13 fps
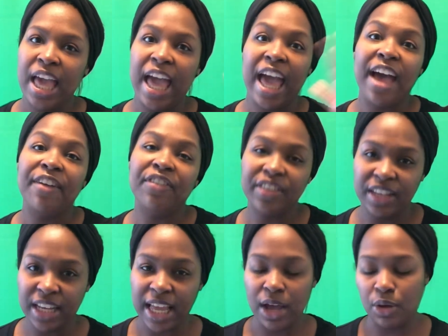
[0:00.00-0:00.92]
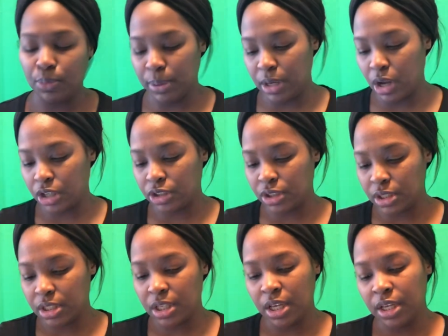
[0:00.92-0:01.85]
half of the day I would be
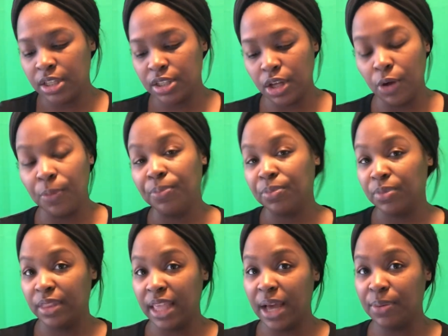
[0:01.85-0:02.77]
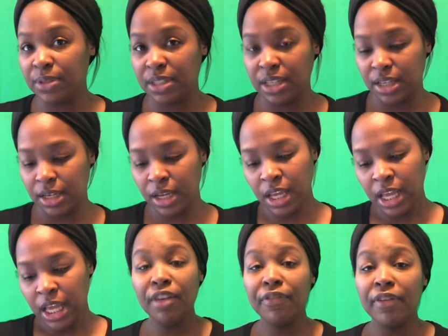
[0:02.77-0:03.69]
nauseous. So that was good.
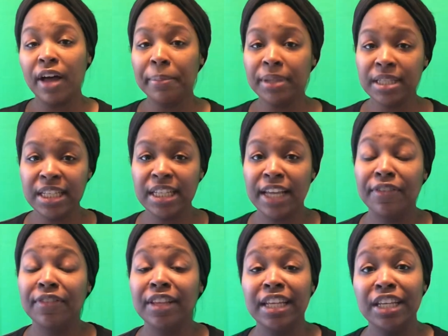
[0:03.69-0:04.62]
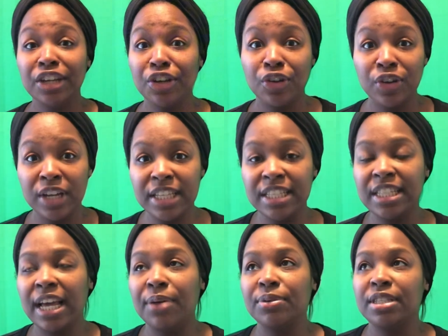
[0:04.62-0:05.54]
The vomiting definitely decreased.
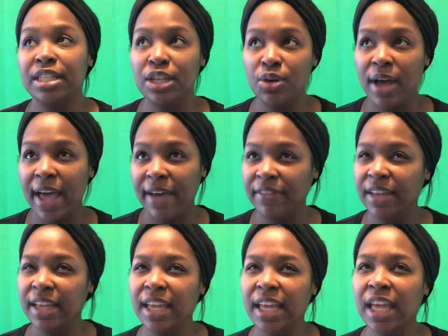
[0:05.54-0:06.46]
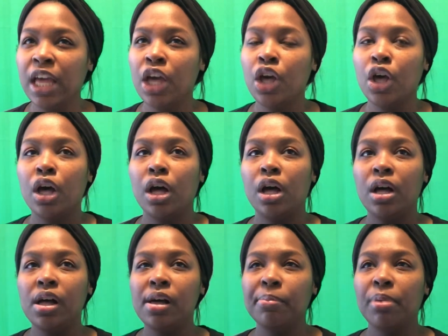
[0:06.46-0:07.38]
I was still having it
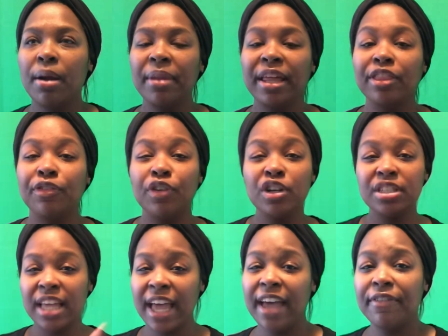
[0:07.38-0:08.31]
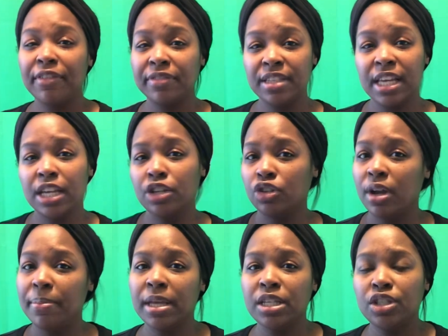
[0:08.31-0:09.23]
um, probably like the first half of second
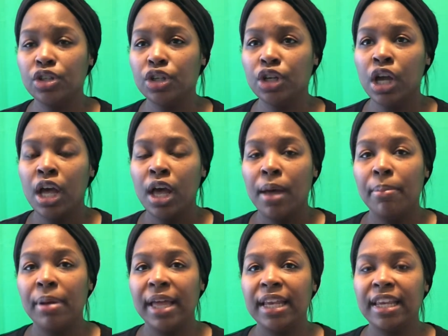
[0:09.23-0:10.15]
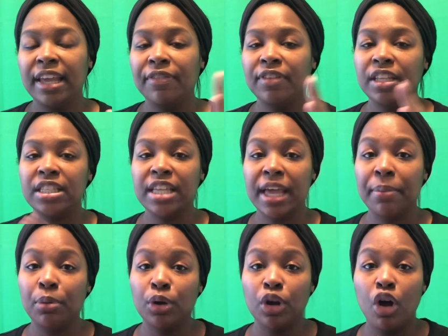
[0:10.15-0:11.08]
trimester, but it definitely
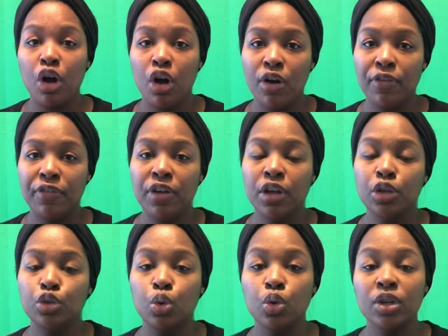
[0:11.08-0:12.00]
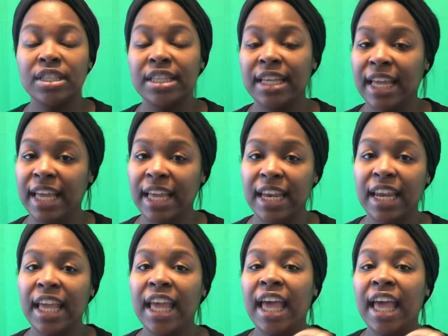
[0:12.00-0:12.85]
tapered off towards the end